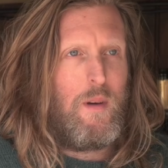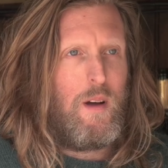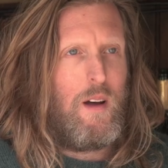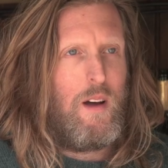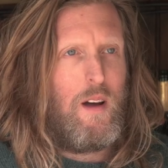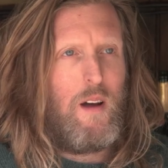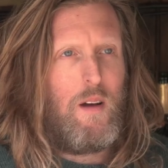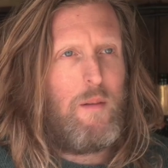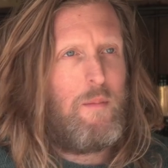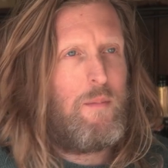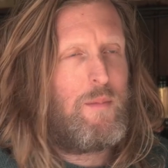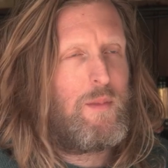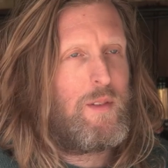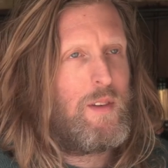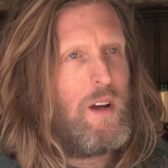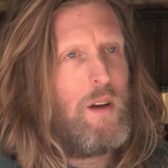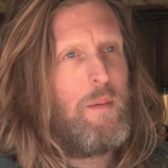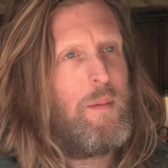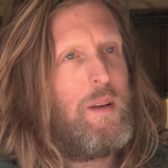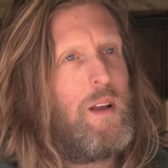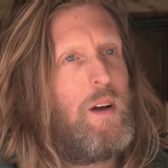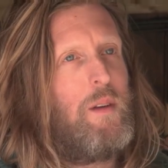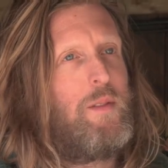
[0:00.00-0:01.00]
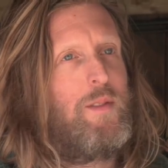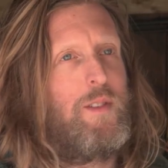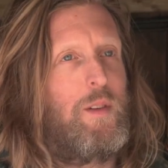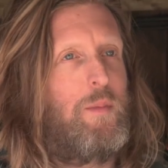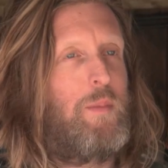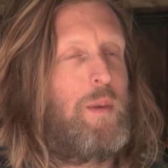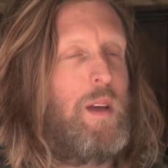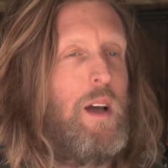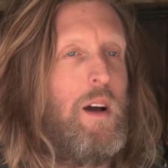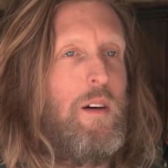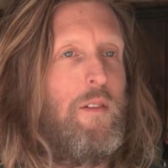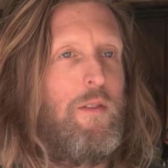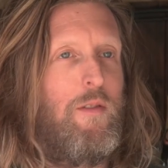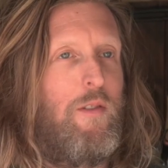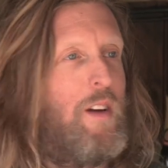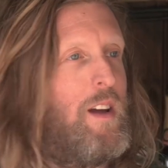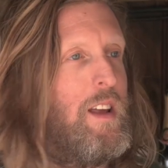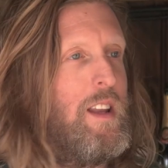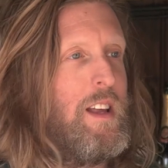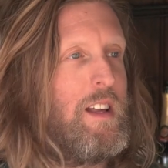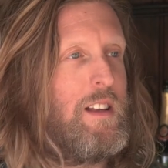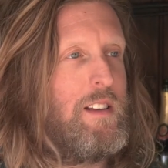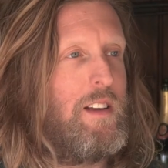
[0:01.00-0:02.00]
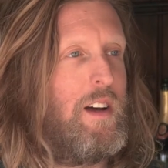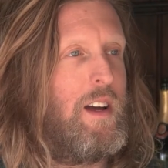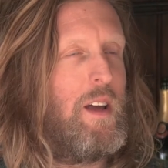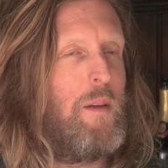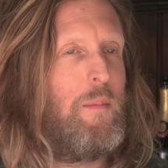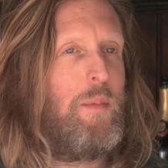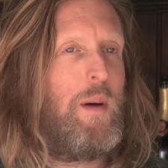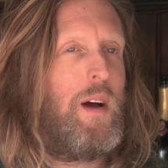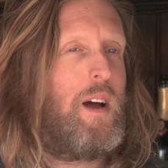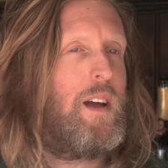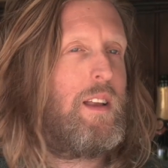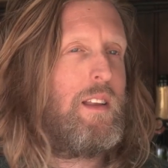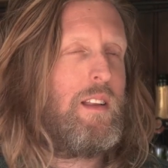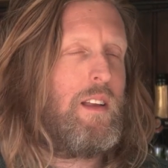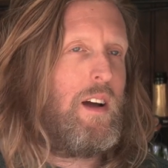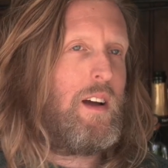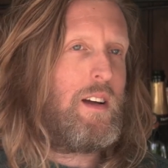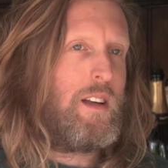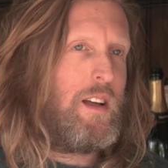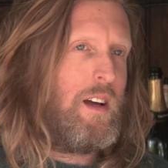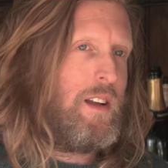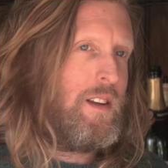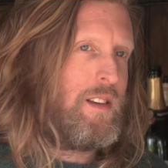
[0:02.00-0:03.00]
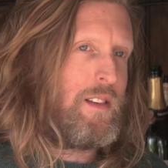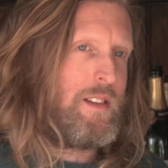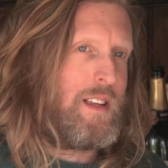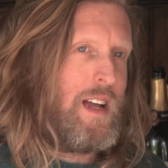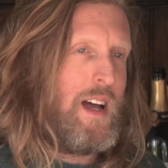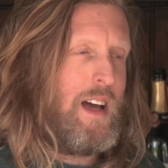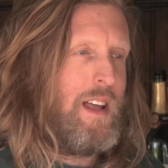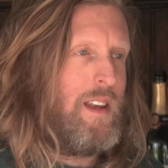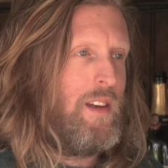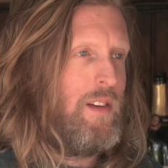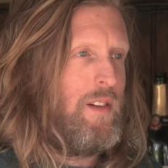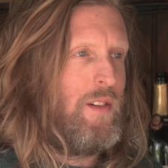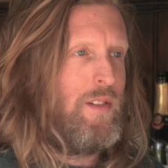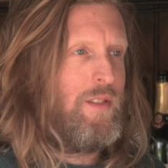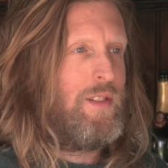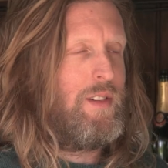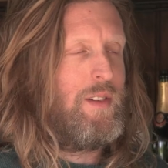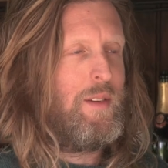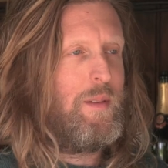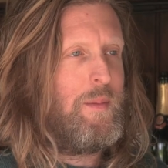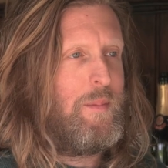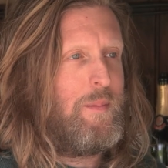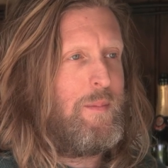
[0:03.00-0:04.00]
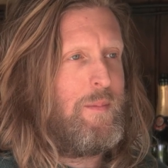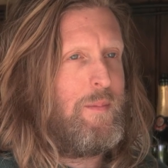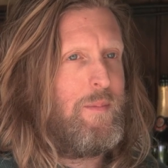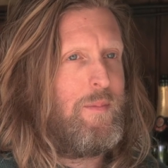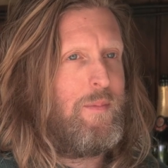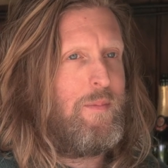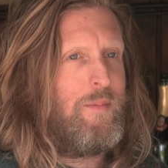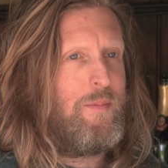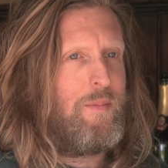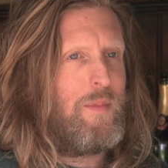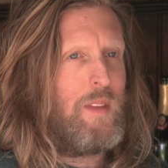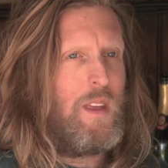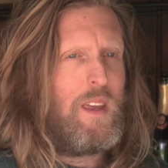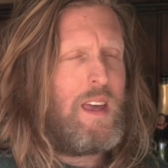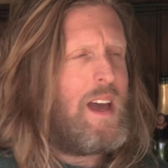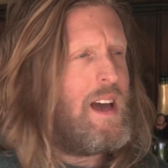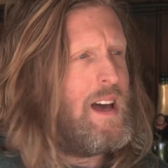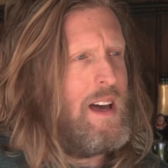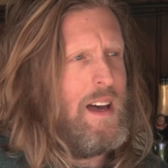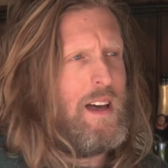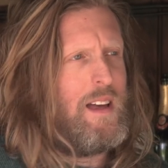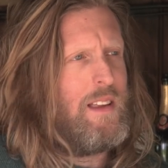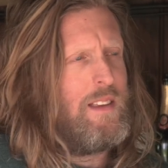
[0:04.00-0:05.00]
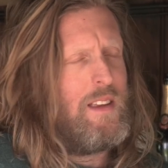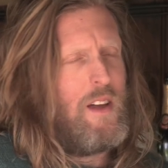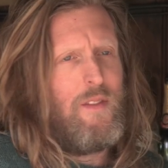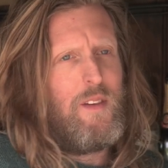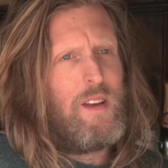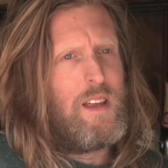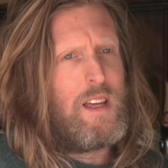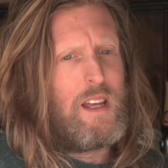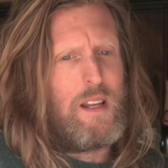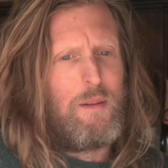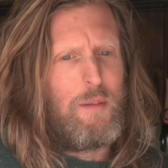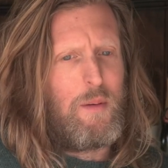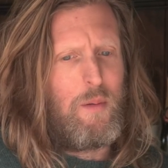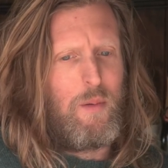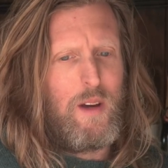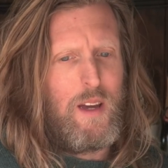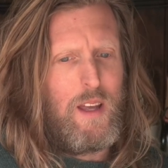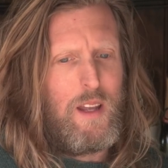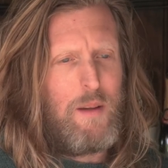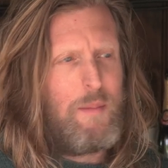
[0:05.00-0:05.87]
I'm, I mean, I'd just be up for it and excited, yeah. but I, I understand. It's going to be weird, isn't it? Yeah, it's definitely going to be weird. Yeah.